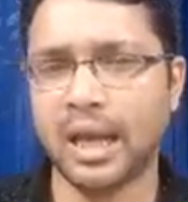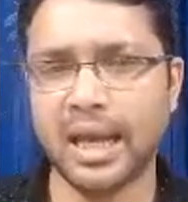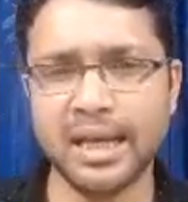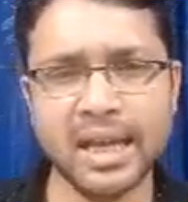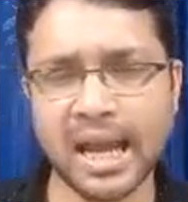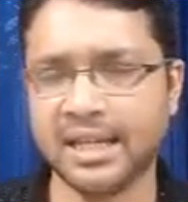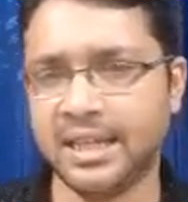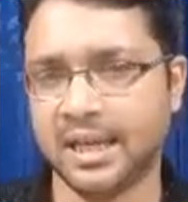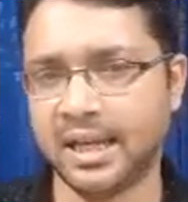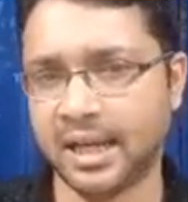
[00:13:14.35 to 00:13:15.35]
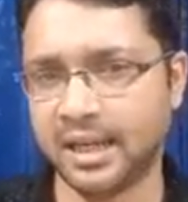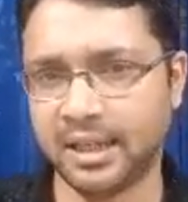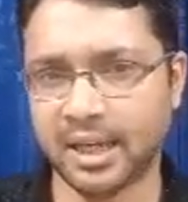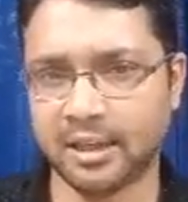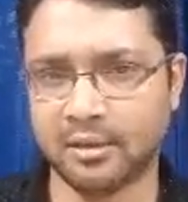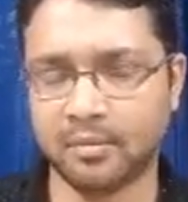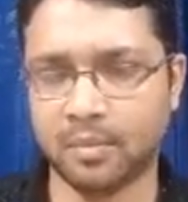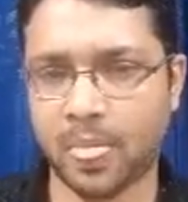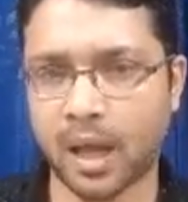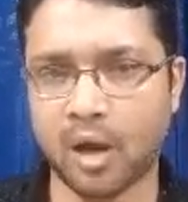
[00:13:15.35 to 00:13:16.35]
any idea regarding that,
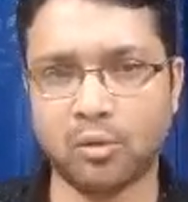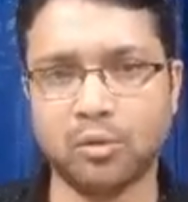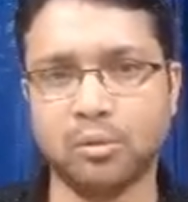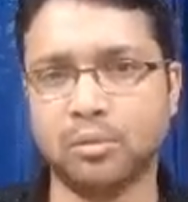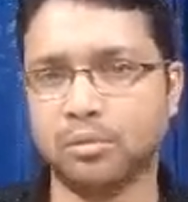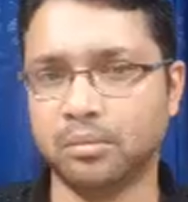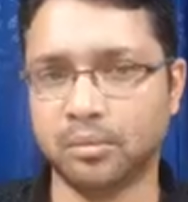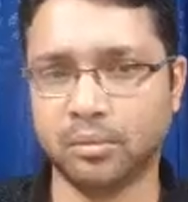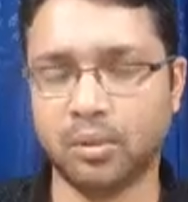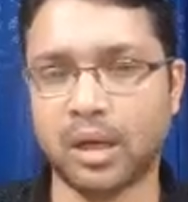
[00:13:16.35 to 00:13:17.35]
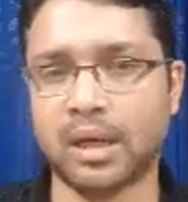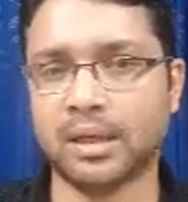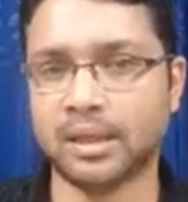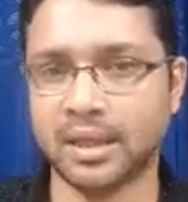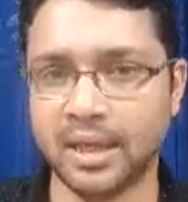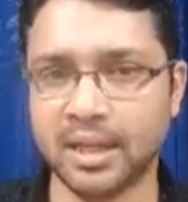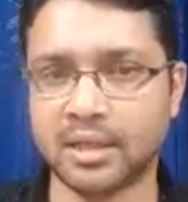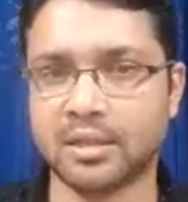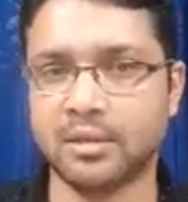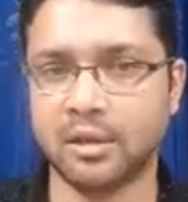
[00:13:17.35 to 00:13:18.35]
how to, what are the
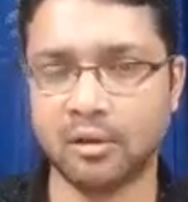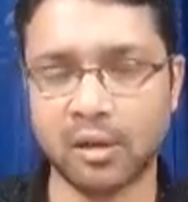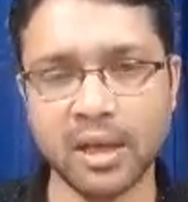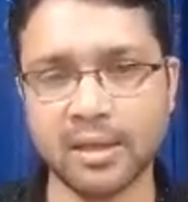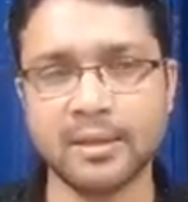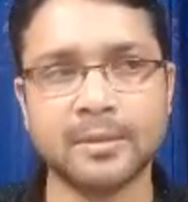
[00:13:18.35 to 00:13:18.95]
things, okay,